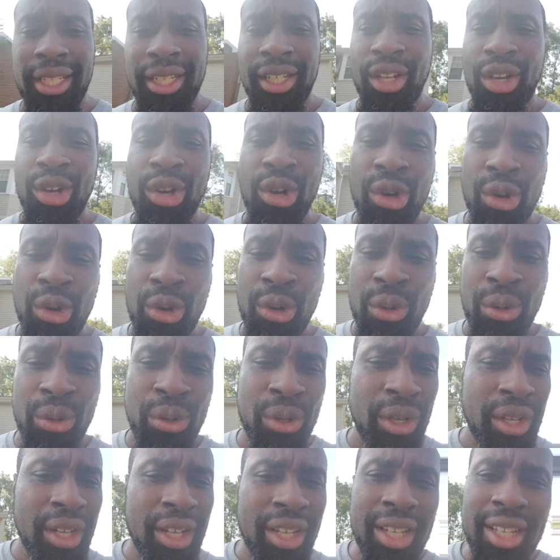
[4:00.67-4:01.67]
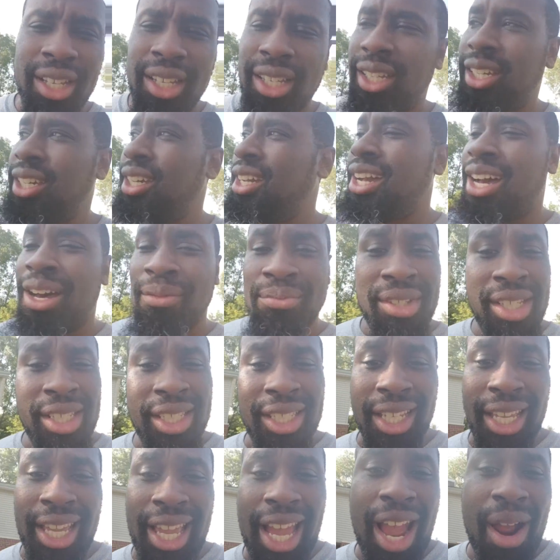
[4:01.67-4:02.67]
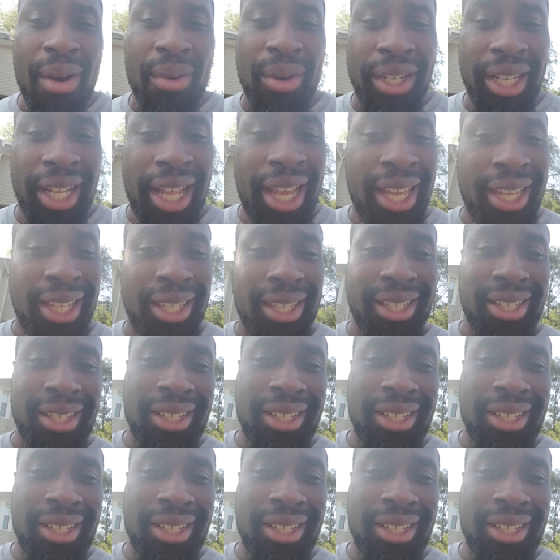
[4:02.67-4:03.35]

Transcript: No, I'm just a coward. Like,